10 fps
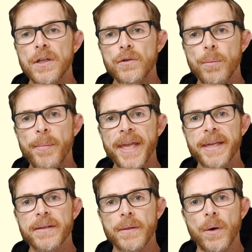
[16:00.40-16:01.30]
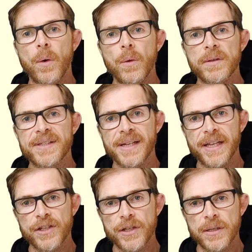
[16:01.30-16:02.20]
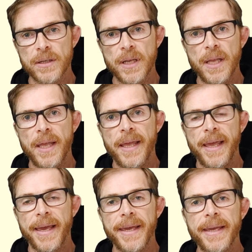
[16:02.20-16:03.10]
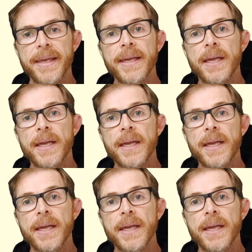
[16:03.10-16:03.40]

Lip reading: to make the whole selection a